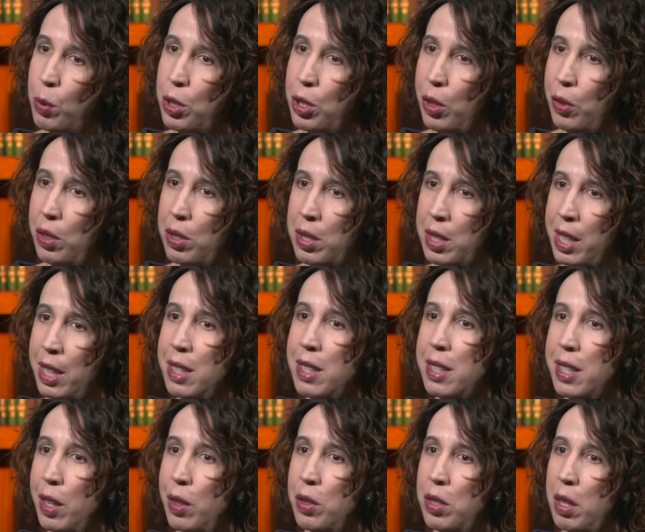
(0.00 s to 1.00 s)
which are the skin
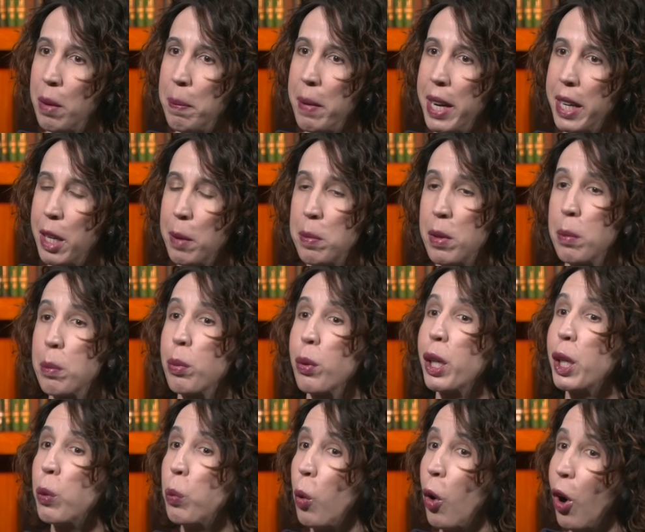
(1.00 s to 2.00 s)
cells that make up the
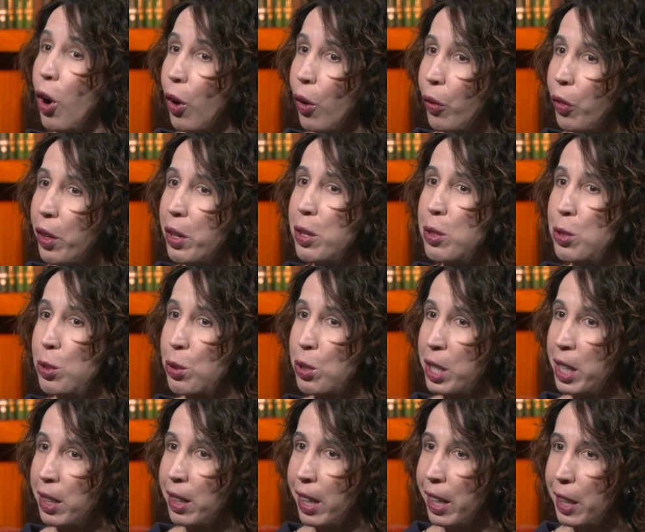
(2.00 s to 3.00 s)
brick wall that is your
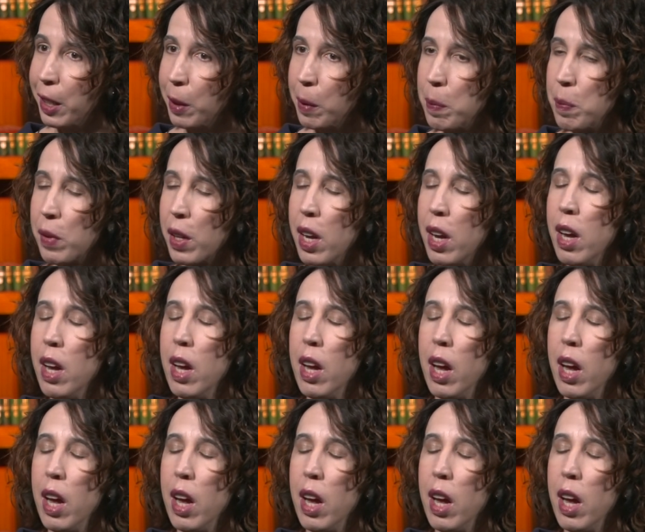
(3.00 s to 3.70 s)
skin layer. Mm-hmm.